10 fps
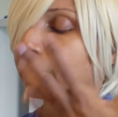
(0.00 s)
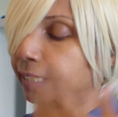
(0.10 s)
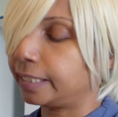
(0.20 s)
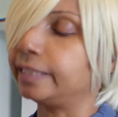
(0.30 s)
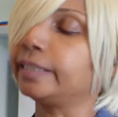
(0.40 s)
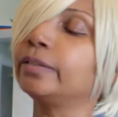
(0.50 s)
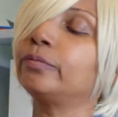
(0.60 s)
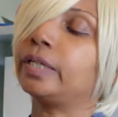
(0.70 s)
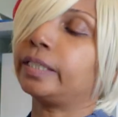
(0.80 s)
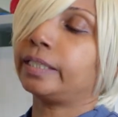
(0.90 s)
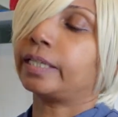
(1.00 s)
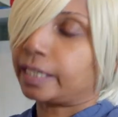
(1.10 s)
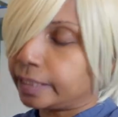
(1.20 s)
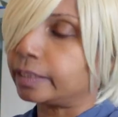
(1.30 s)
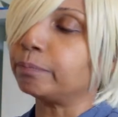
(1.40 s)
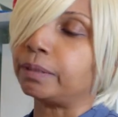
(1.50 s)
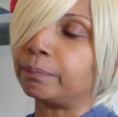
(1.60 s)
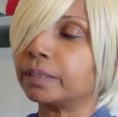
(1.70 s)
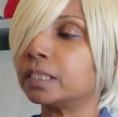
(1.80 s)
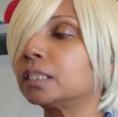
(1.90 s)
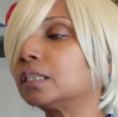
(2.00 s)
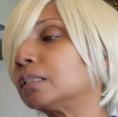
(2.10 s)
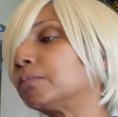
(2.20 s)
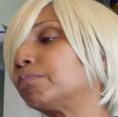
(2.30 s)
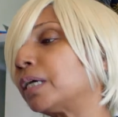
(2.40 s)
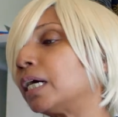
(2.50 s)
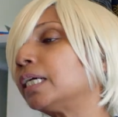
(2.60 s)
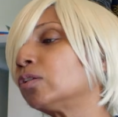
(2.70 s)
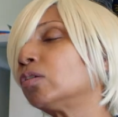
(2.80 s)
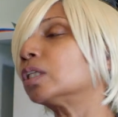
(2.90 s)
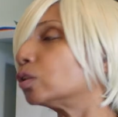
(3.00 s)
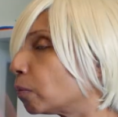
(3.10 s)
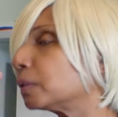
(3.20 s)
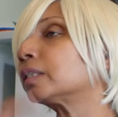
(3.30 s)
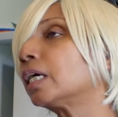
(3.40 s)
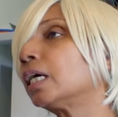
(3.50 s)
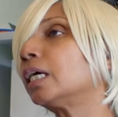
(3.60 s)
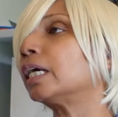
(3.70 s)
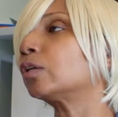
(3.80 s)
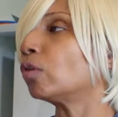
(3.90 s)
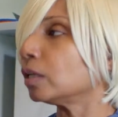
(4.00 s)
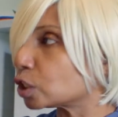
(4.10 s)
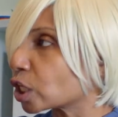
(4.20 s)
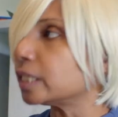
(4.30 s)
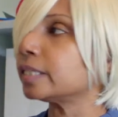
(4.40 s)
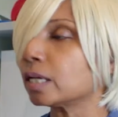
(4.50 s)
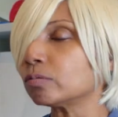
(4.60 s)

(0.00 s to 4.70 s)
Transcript: I Indian ready, I Indian people. But I'm not the normal type. I grew up in Chinese